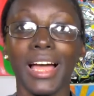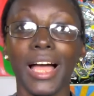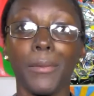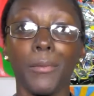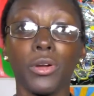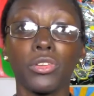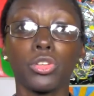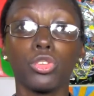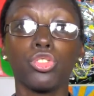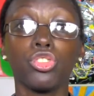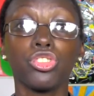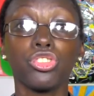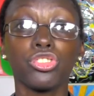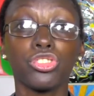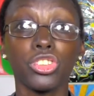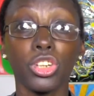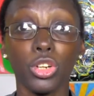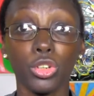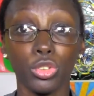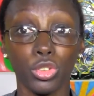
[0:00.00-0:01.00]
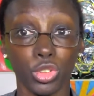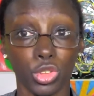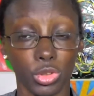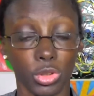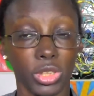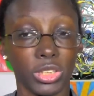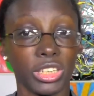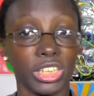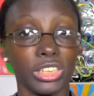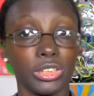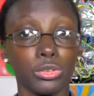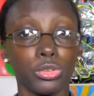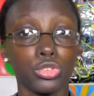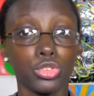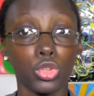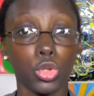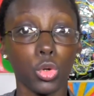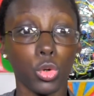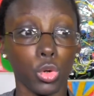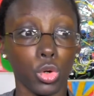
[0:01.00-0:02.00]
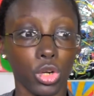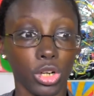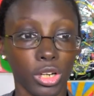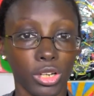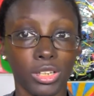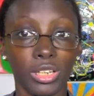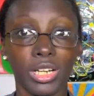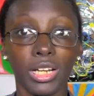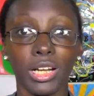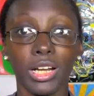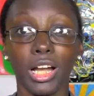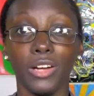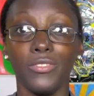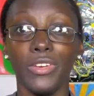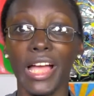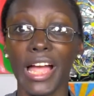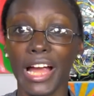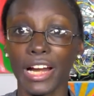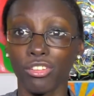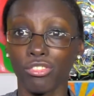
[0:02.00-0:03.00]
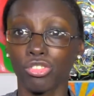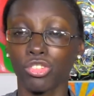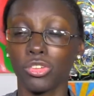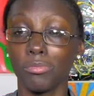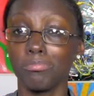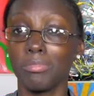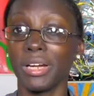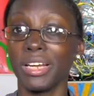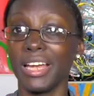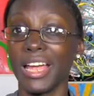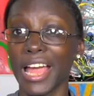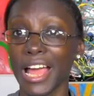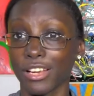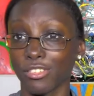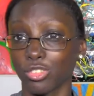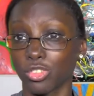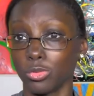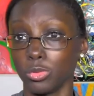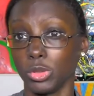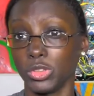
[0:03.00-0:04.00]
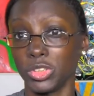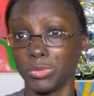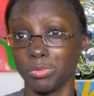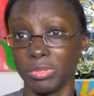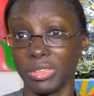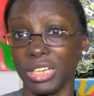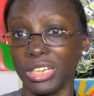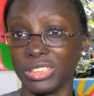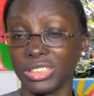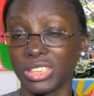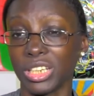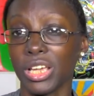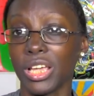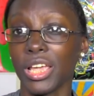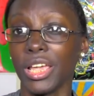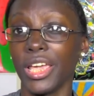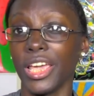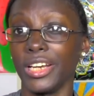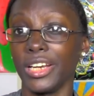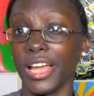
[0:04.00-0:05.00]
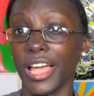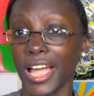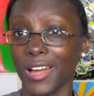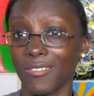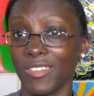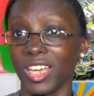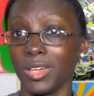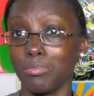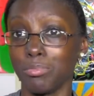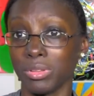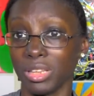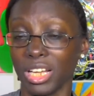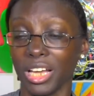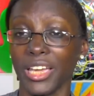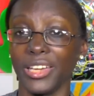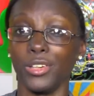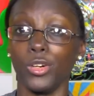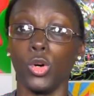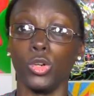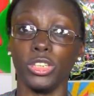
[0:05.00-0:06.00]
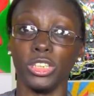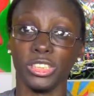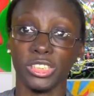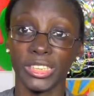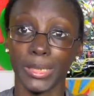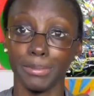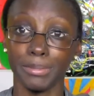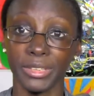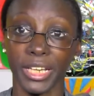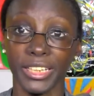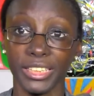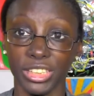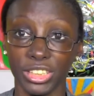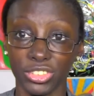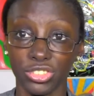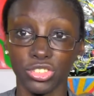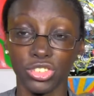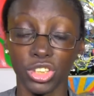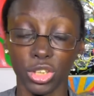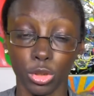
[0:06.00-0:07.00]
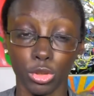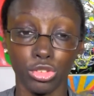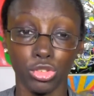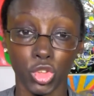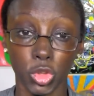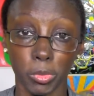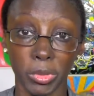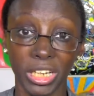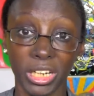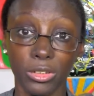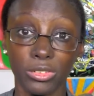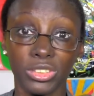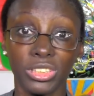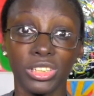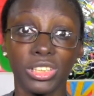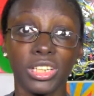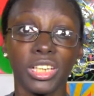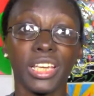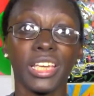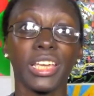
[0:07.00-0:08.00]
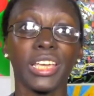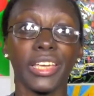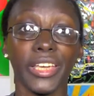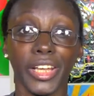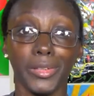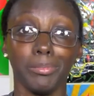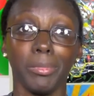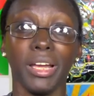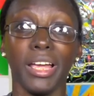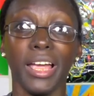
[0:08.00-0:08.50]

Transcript: I'm going to show you like a little tour of actually my actual space and have I applied all the tips I just told you about in